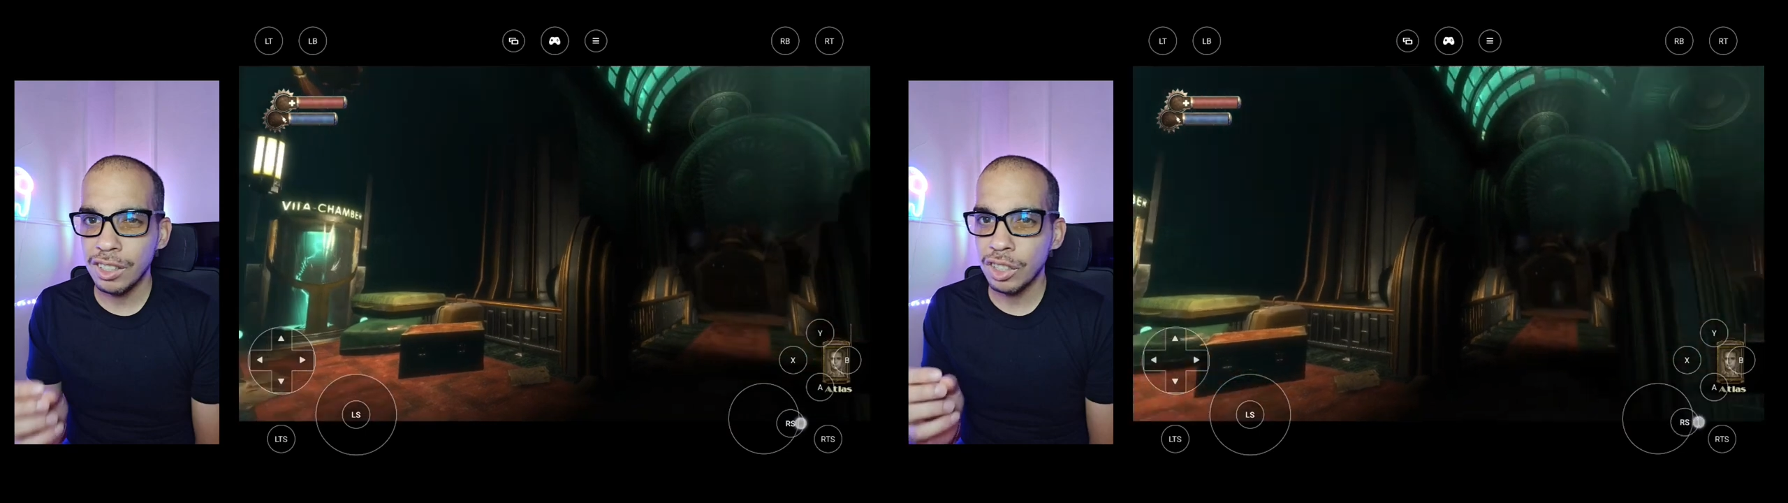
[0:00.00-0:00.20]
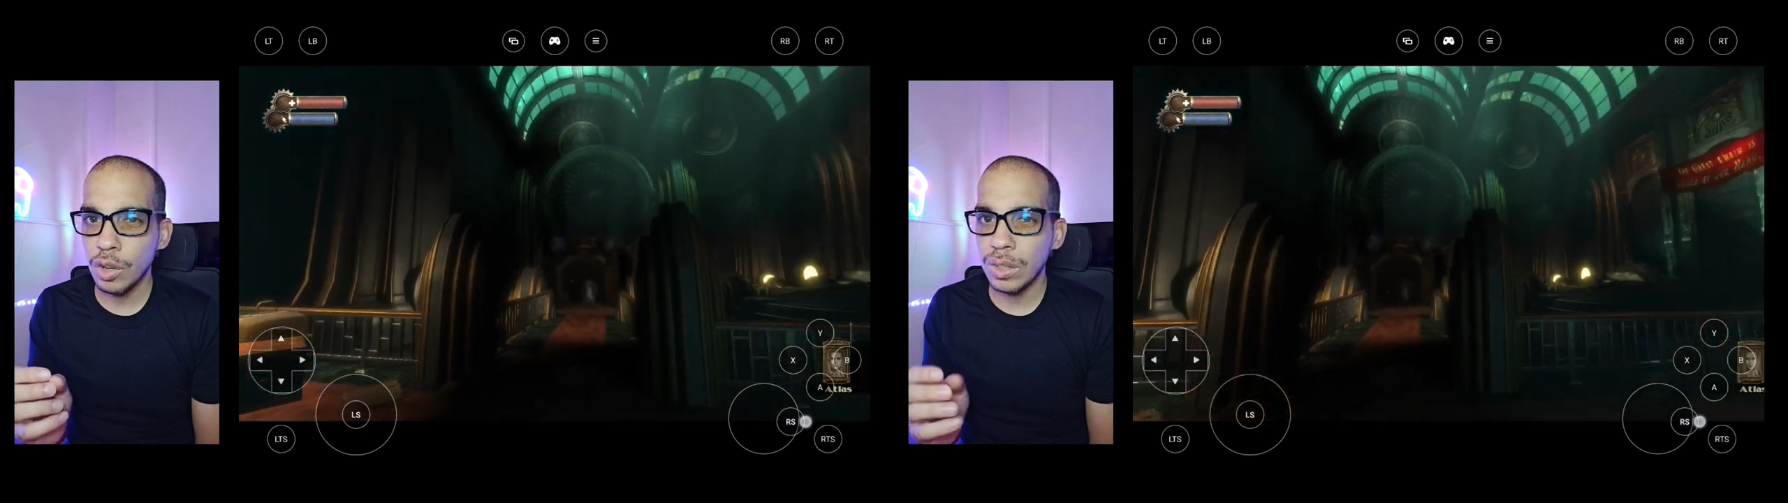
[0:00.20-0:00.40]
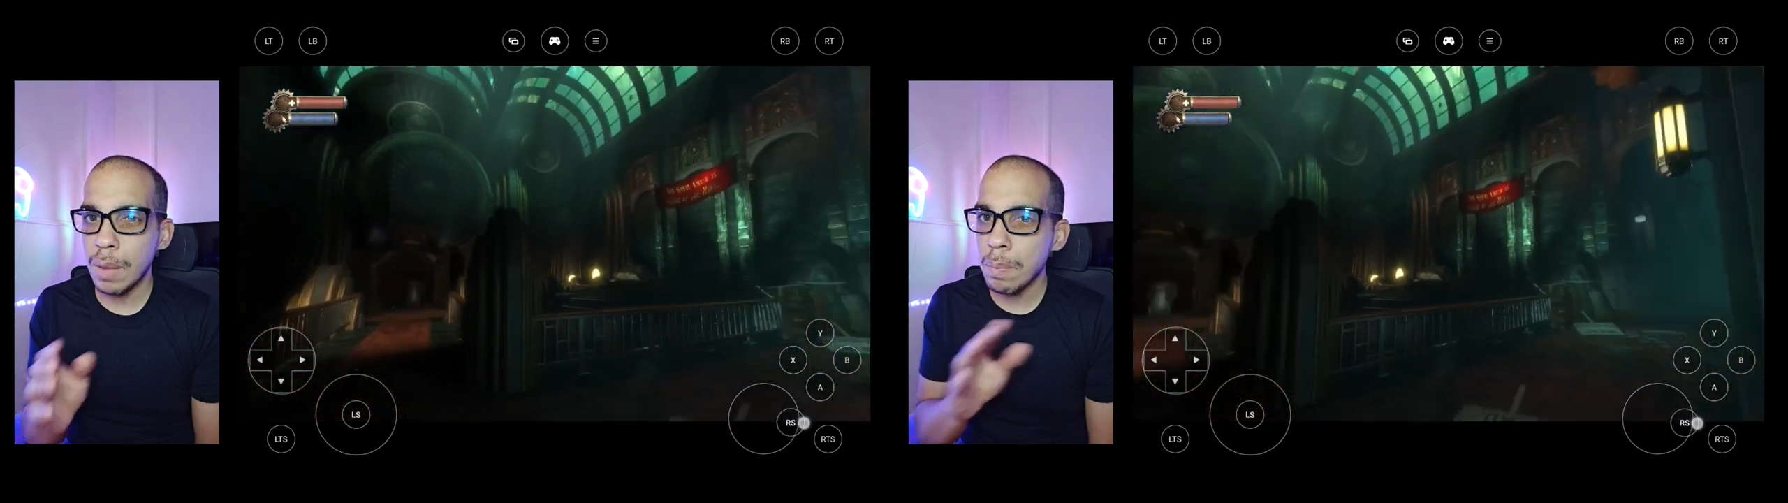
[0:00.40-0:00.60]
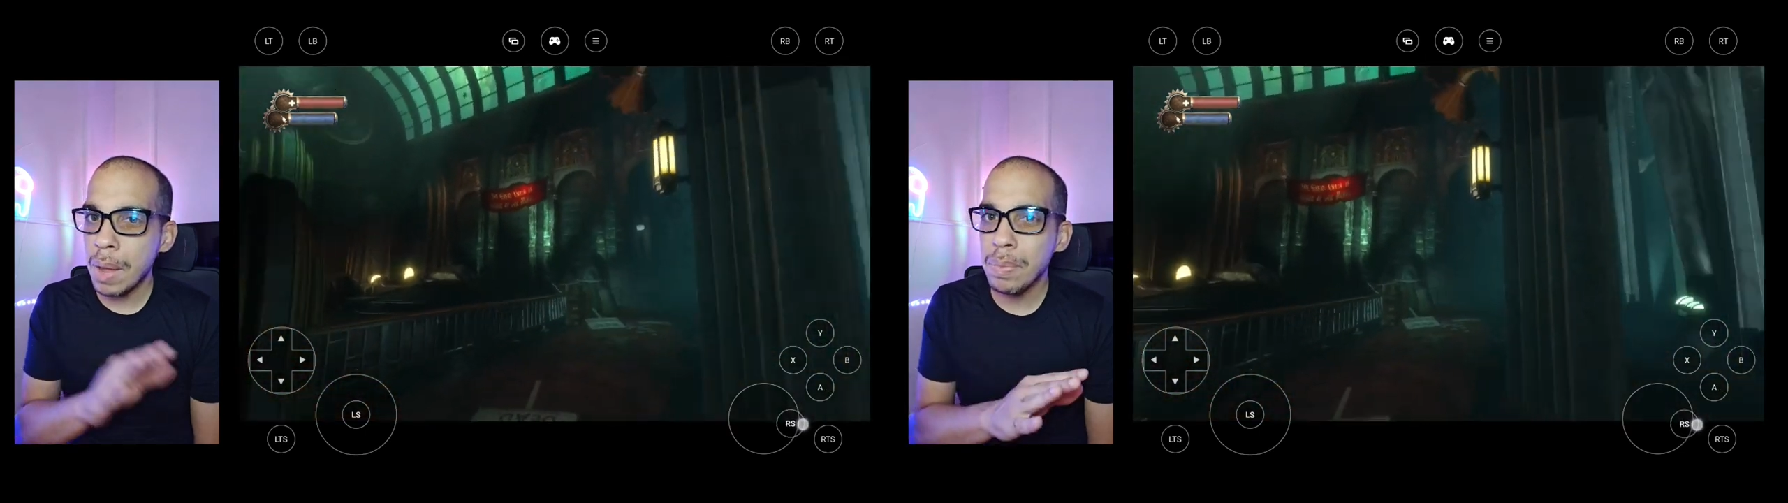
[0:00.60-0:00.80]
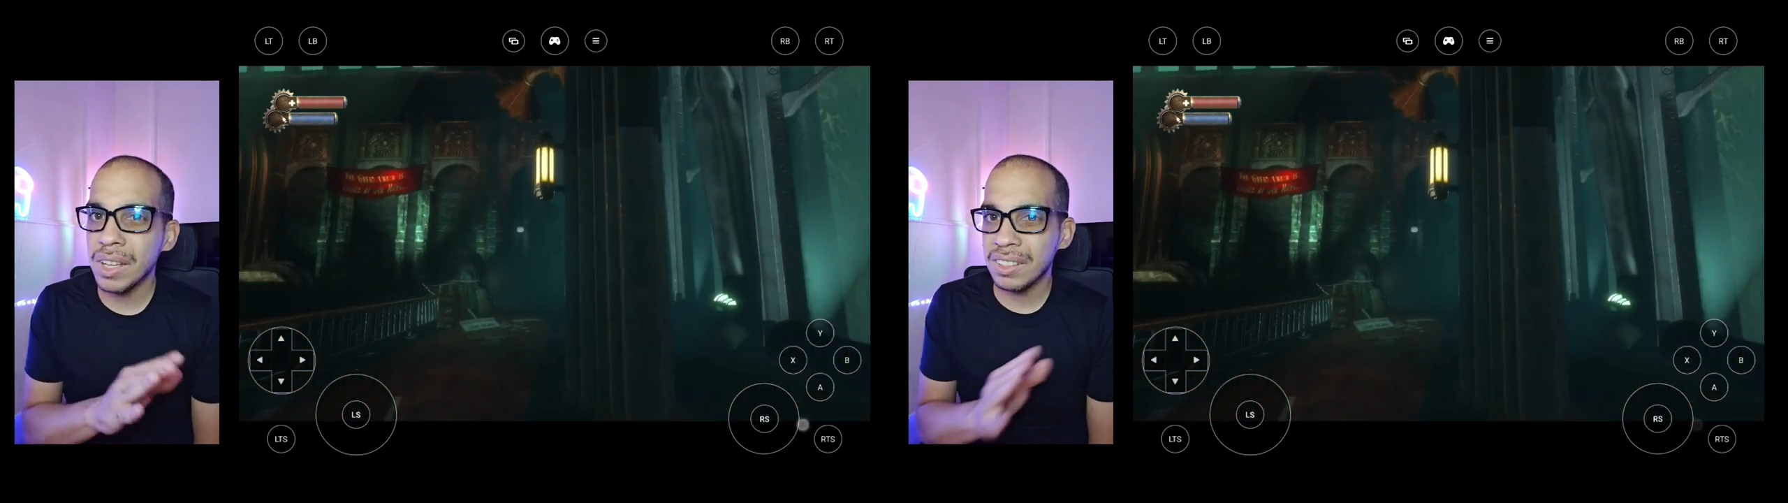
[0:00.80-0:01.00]
So that
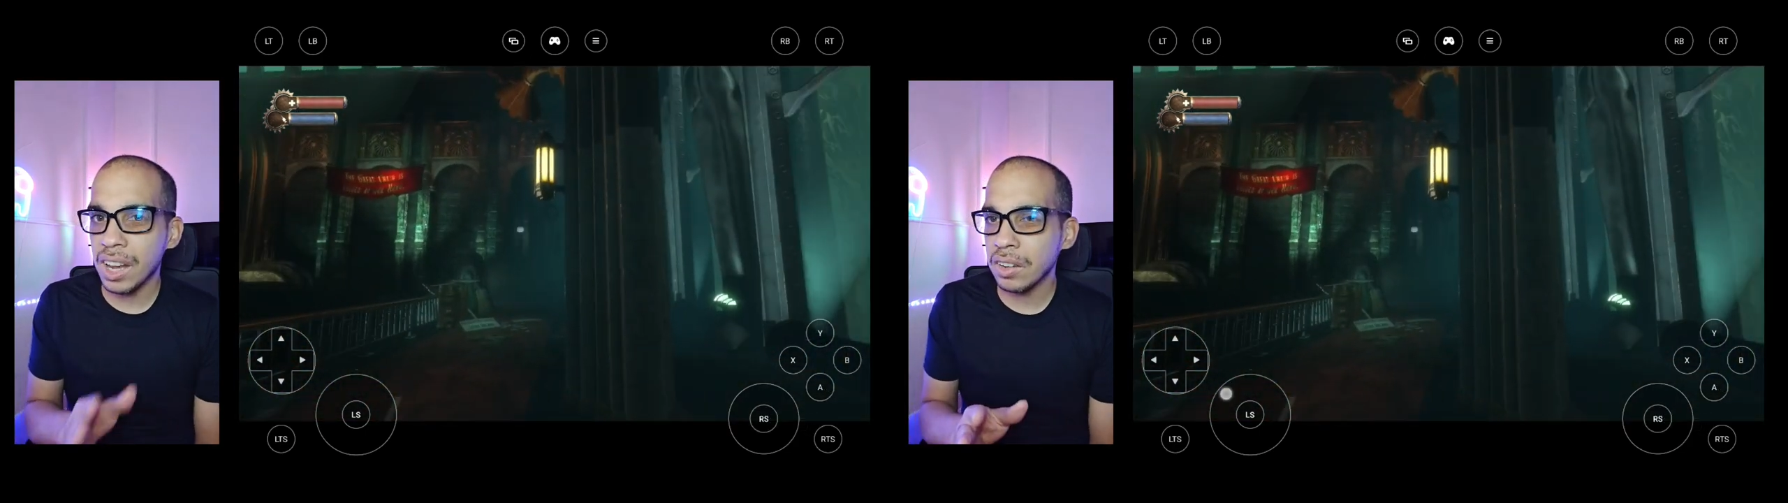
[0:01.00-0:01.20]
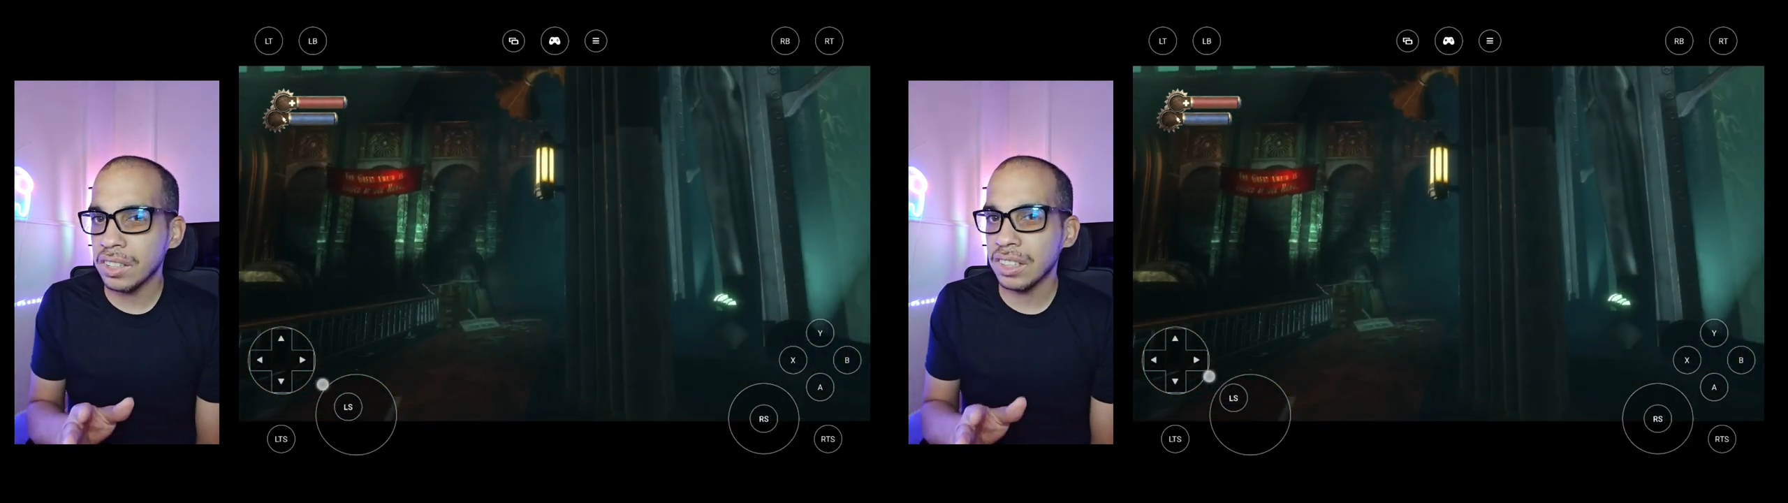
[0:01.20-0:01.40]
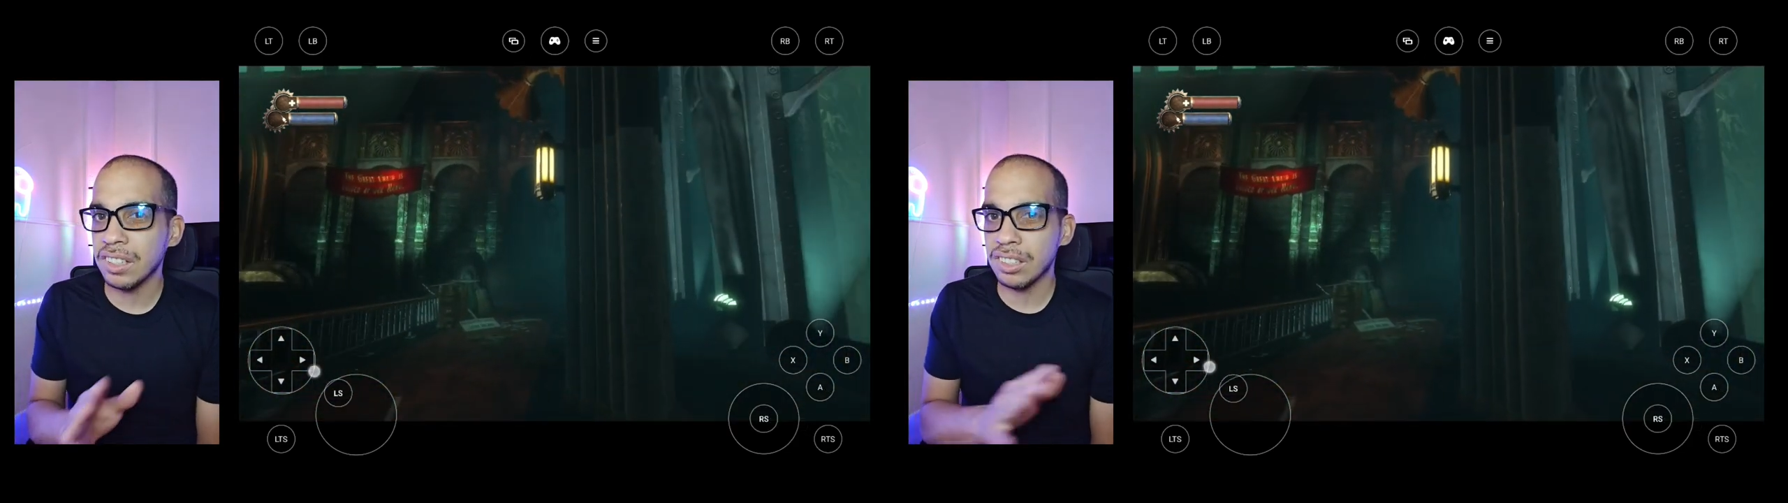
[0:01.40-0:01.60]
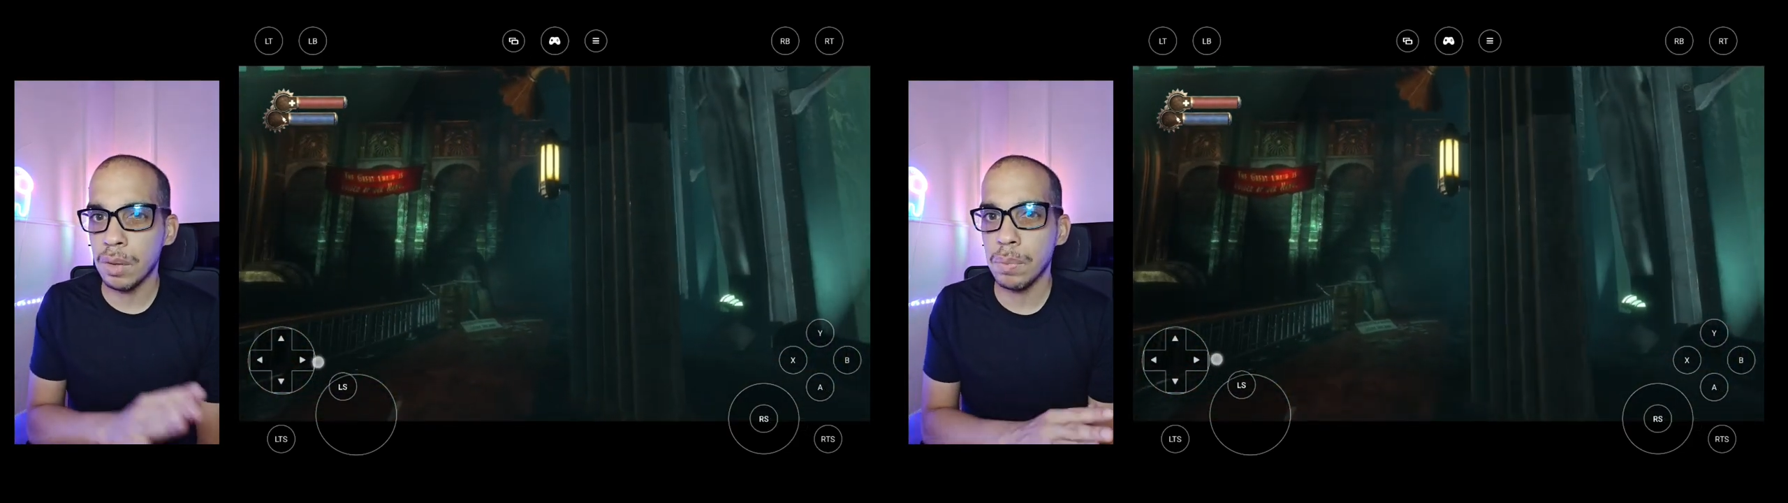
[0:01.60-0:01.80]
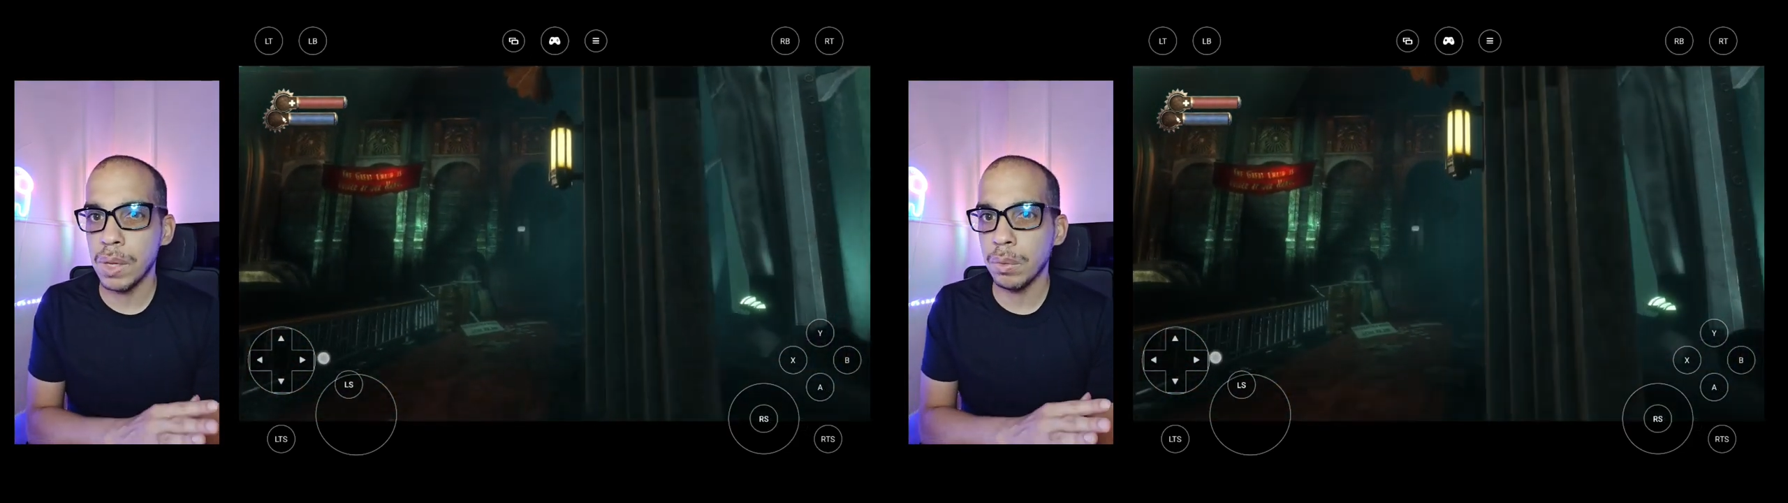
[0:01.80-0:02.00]
might be a downside to
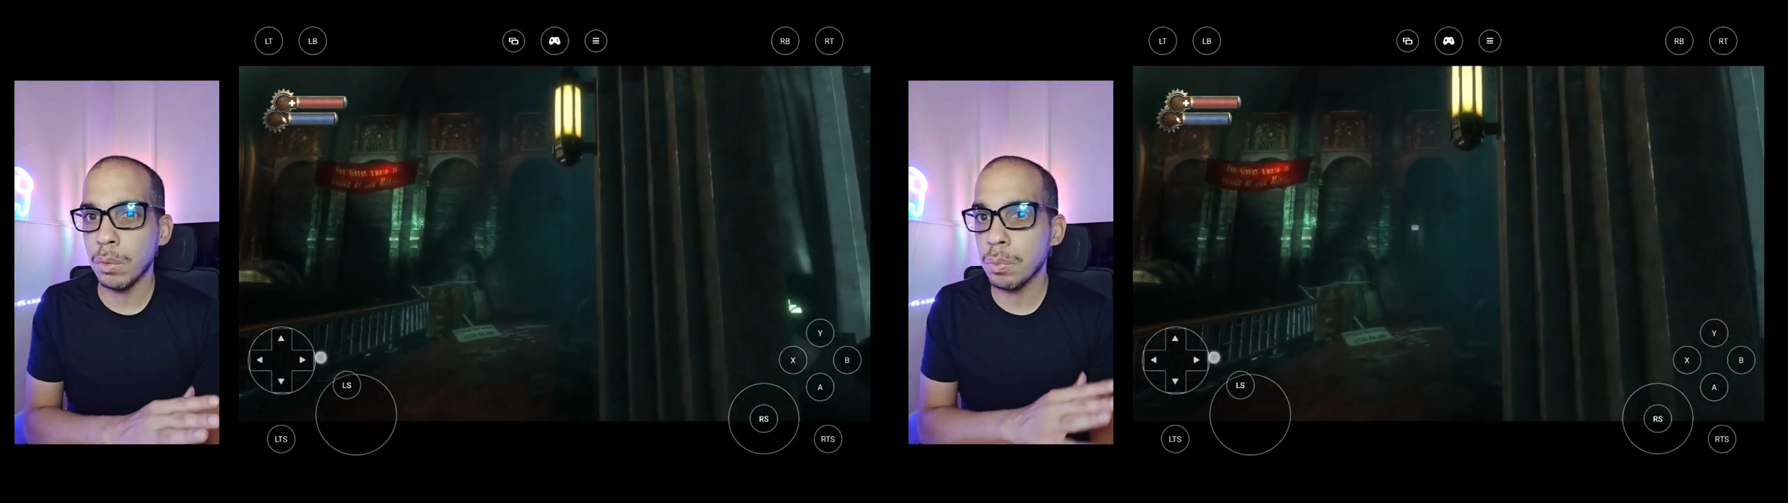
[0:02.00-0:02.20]
some people,